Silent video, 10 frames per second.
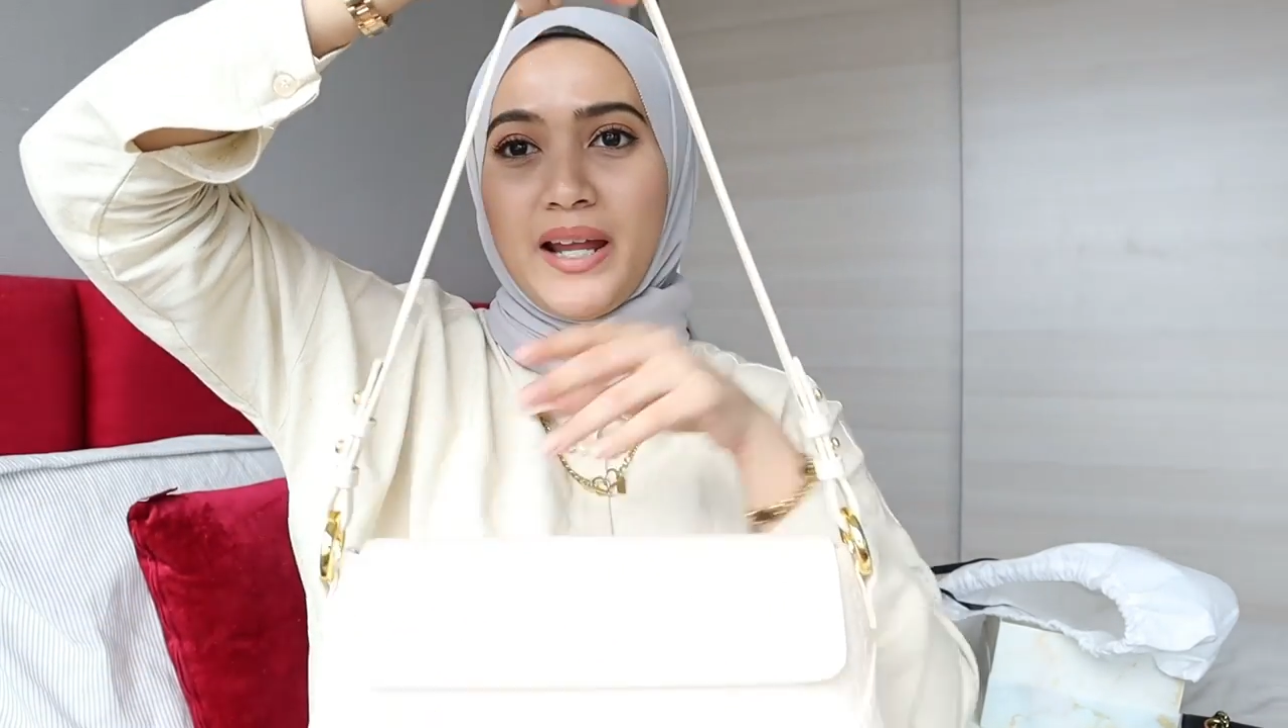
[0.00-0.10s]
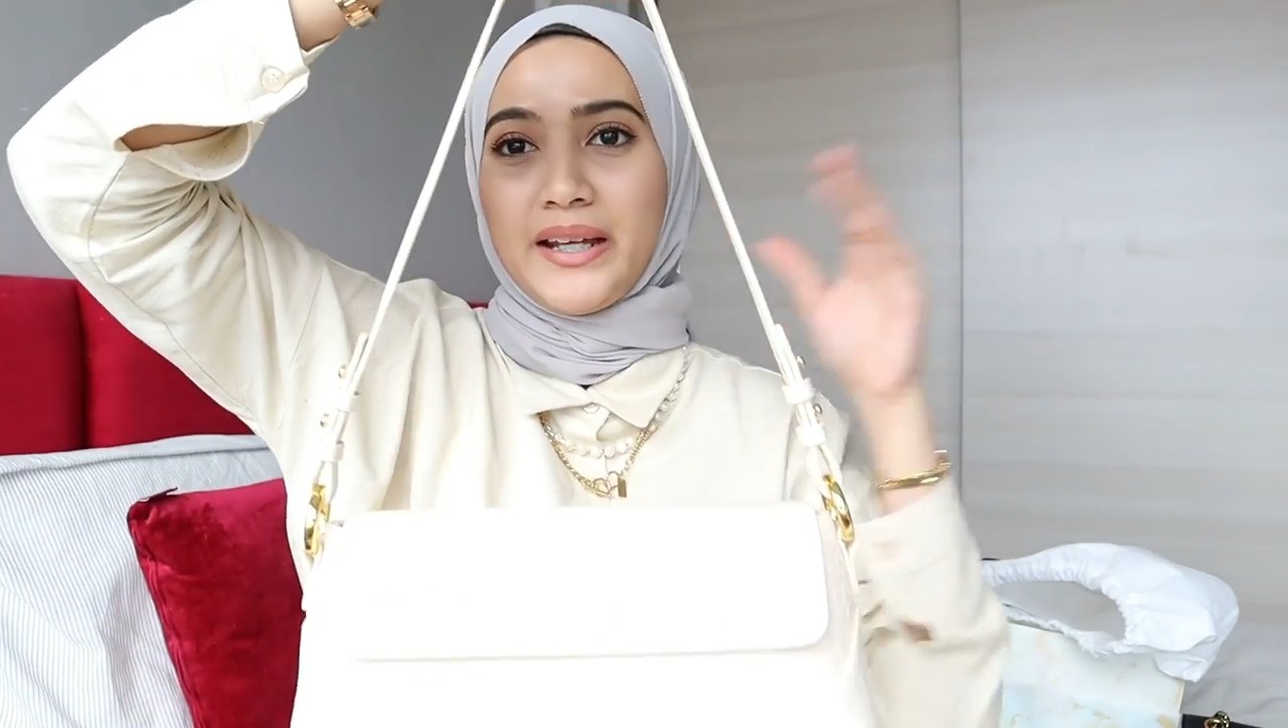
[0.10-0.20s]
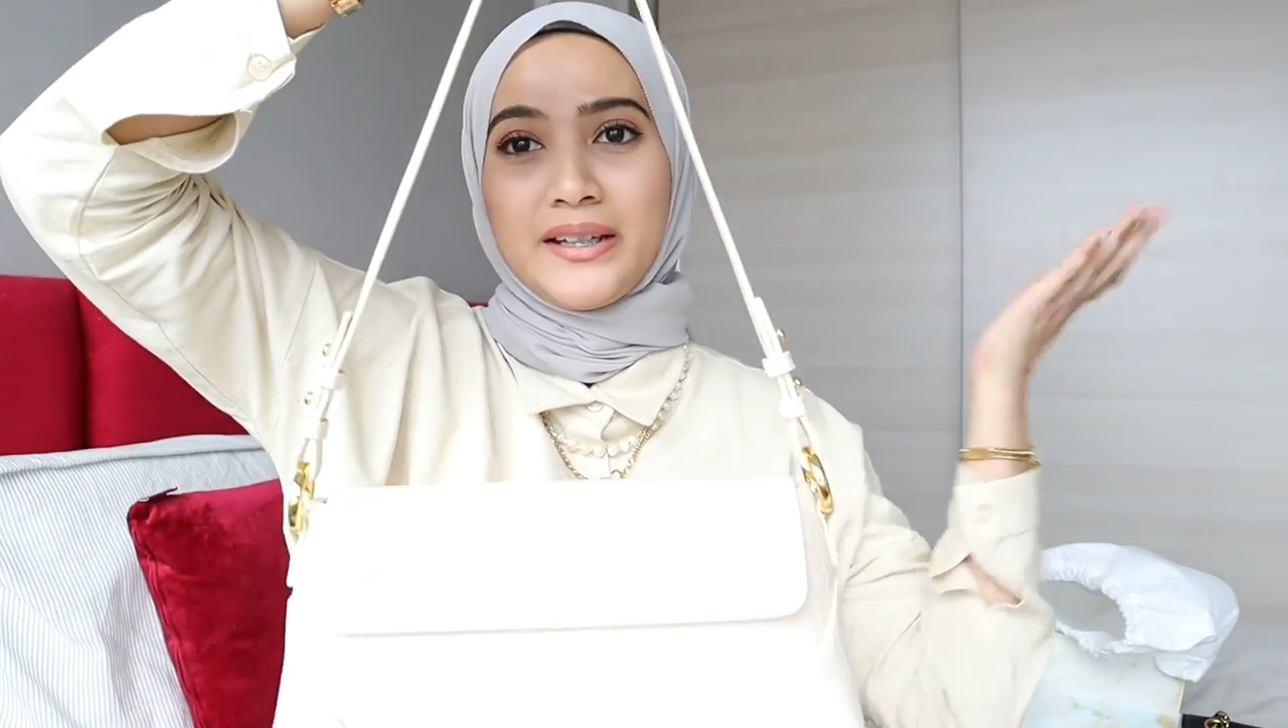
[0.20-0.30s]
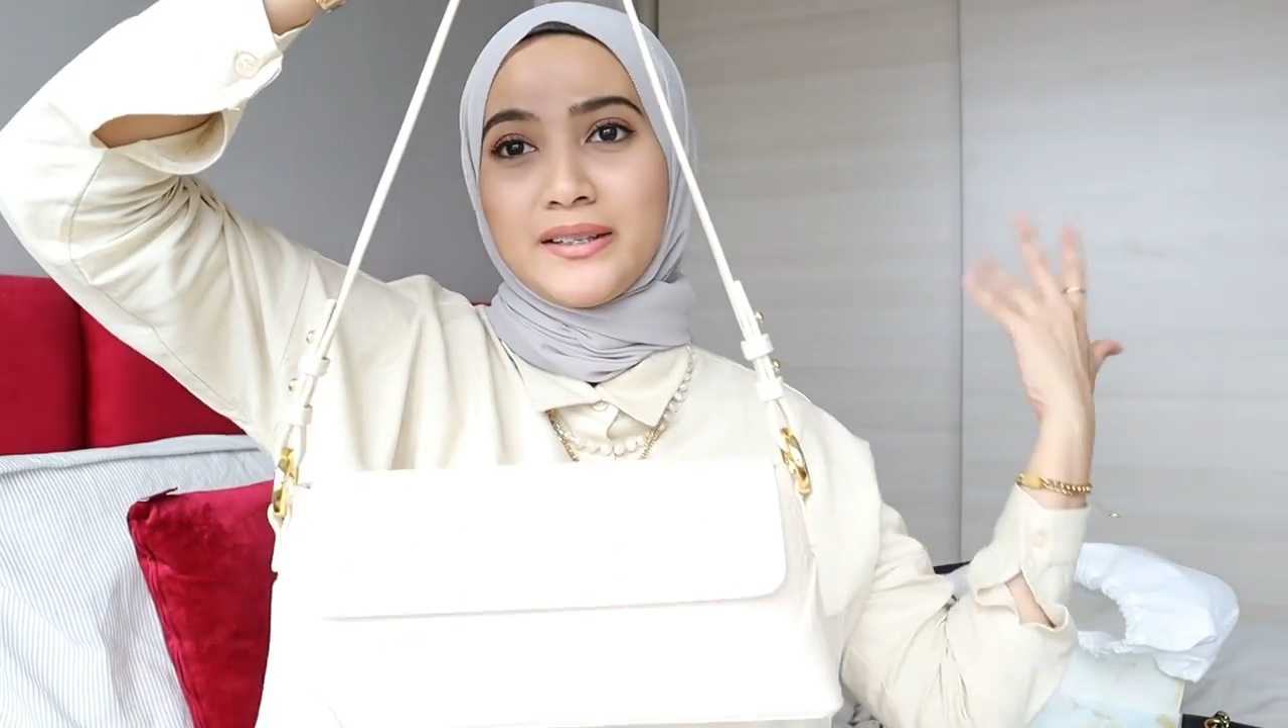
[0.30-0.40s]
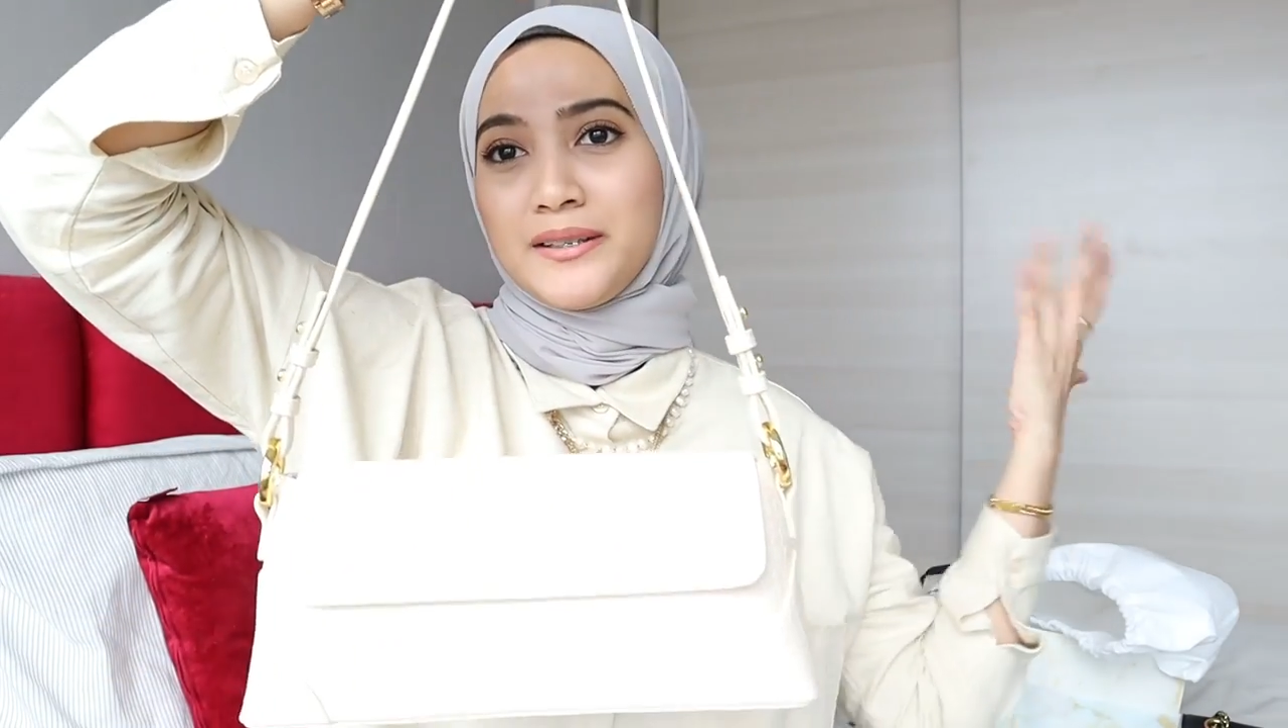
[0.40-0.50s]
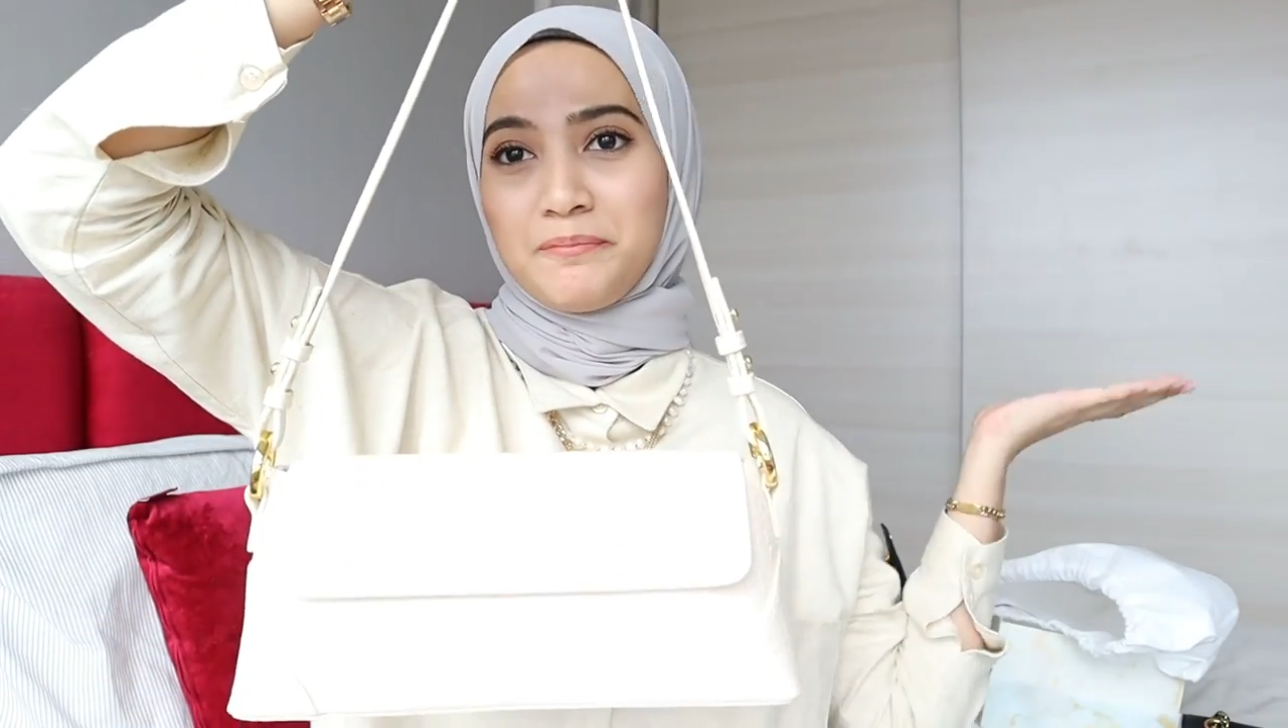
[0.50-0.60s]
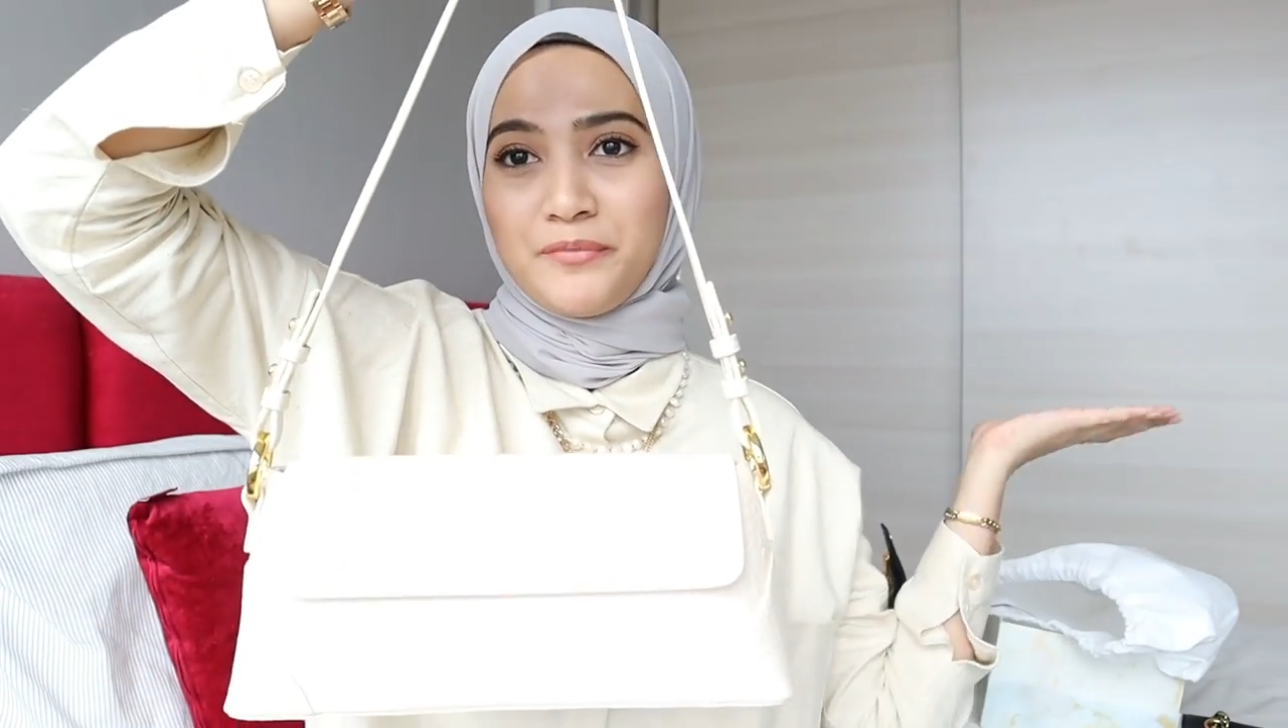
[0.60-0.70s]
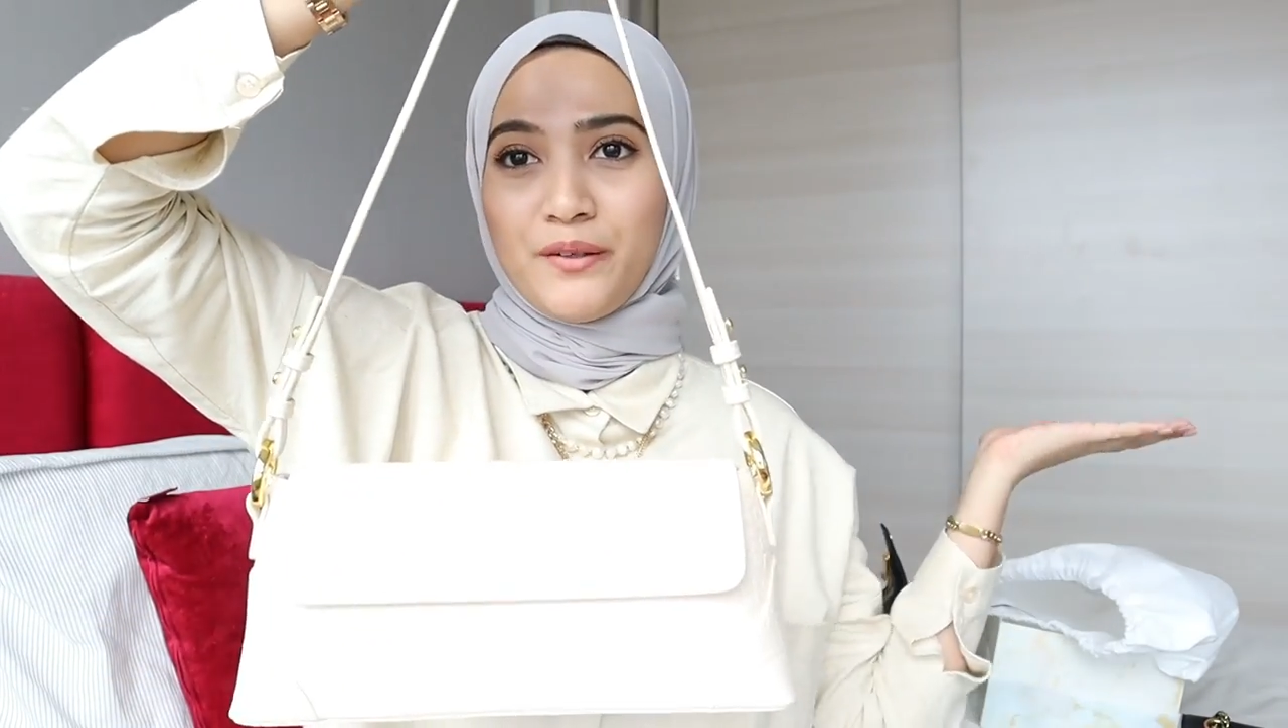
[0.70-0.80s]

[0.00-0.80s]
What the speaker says: like a